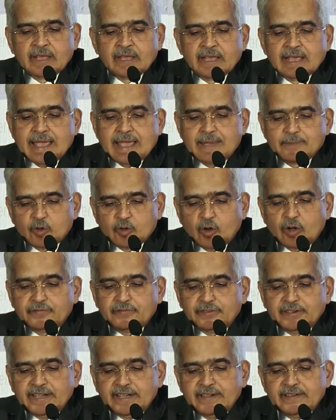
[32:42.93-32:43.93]
I am
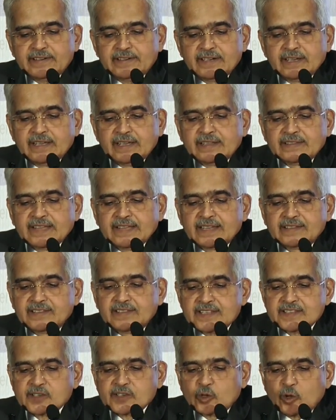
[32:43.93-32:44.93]
confident that
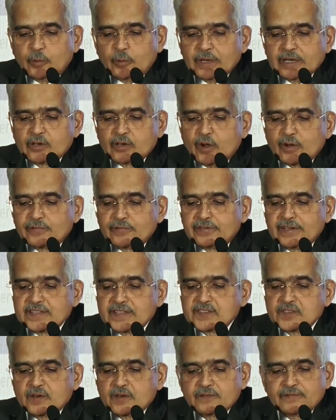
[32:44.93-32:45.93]
this global
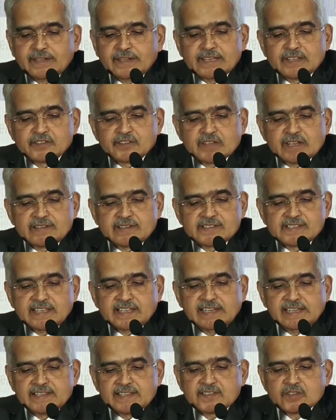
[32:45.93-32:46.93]
conference on financial
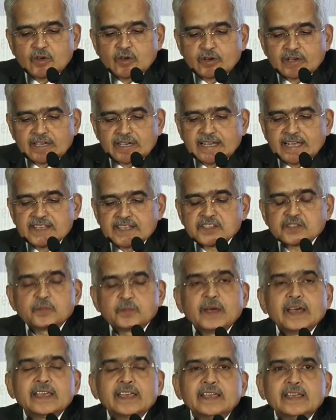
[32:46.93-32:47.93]
resilience organized
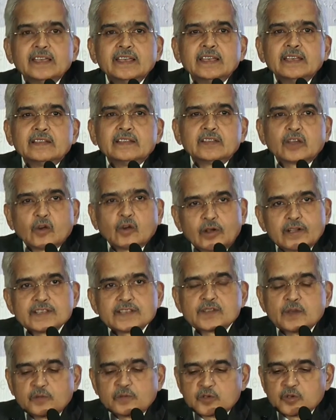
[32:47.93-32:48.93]
by the College
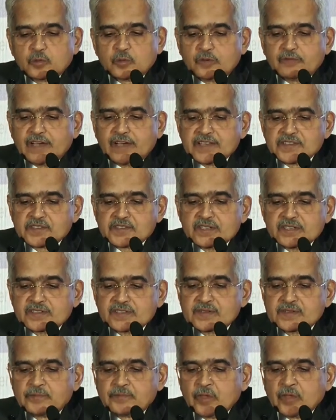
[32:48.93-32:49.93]
of
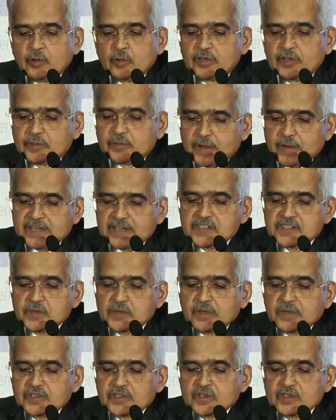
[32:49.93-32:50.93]
Supervisors with
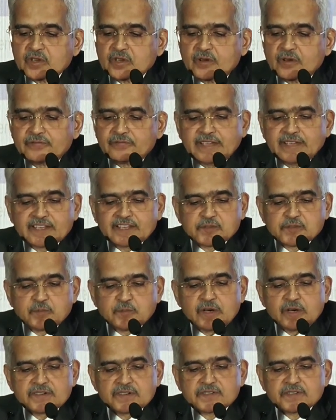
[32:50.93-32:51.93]
participation of
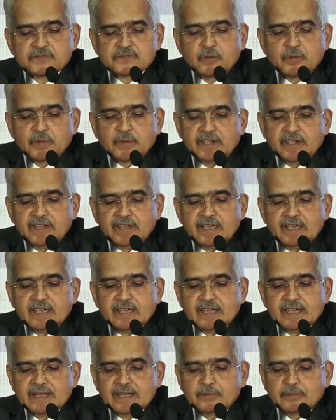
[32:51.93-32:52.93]
experts from India
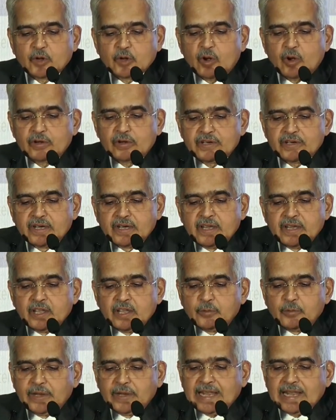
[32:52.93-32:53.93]
and abroad
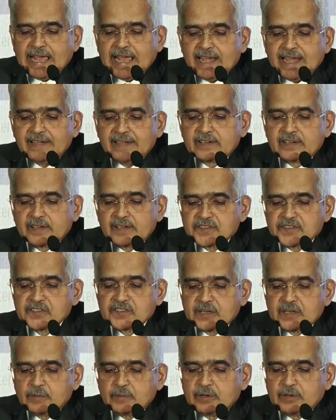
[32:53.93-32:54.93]
will add
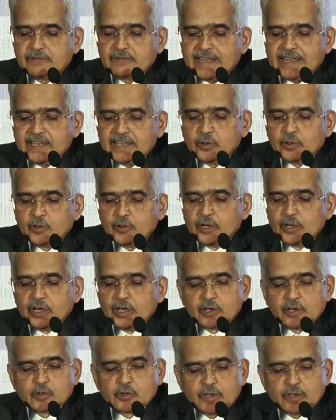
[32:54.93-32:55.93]
considerable value
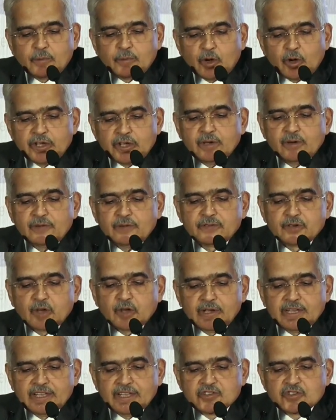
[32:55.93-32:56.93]
to the body of
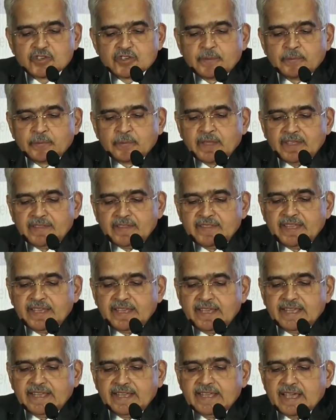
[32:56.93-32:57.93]
knowledge in the
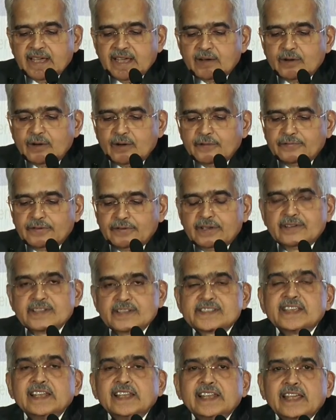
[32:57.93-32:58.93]
area of
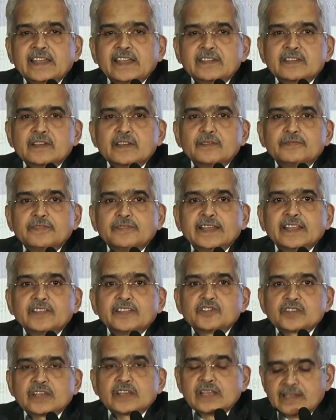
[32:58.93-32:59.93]
resilient
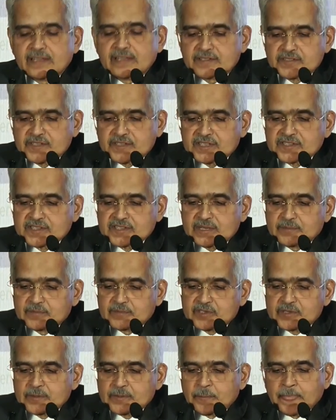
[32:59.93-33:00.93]
financial
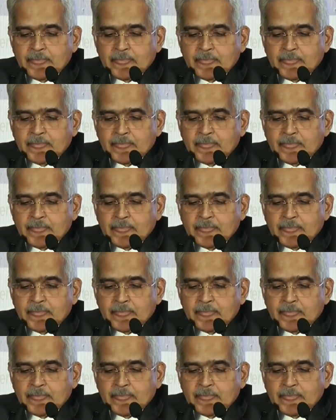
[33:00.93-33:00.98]
systems.